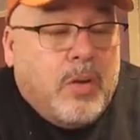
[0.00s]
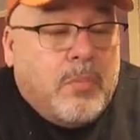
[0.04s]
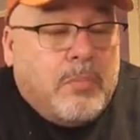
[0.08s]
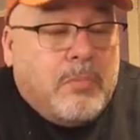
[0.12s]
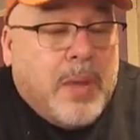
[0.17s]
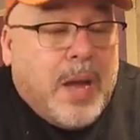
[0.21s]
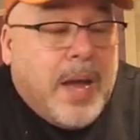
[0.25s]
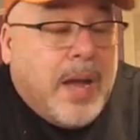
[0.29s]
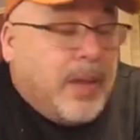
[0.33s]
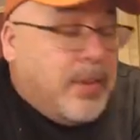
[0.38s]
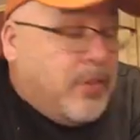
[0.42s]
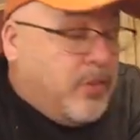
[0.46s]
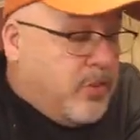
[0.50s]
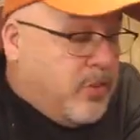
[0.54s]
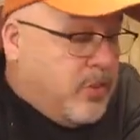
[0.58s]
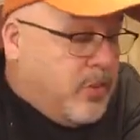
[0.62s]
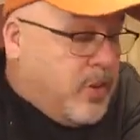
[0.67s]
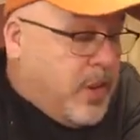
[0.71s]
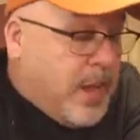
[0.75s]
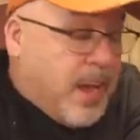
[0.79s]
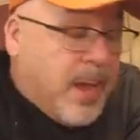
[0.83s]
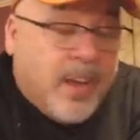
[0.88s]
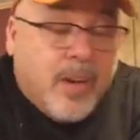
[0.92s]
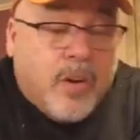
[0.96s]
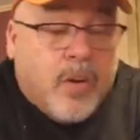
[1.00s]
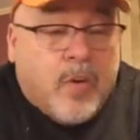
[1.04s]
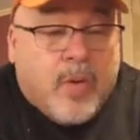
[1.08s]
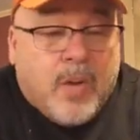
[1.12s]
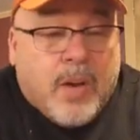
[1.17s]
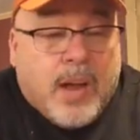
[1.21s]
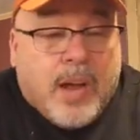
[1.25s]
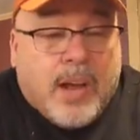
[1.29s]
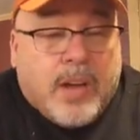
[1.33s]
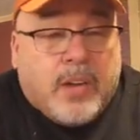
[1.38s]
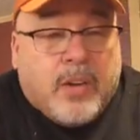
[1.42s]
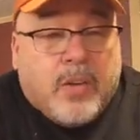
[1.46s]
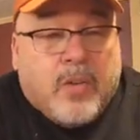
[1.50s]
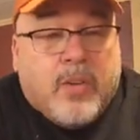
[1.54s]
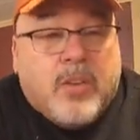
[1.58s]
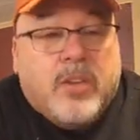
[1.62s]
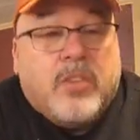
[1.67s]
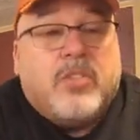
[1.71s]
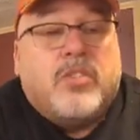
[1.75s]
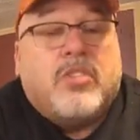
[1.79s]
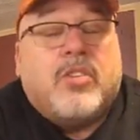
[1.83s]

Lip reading: Mine's dead on accurate.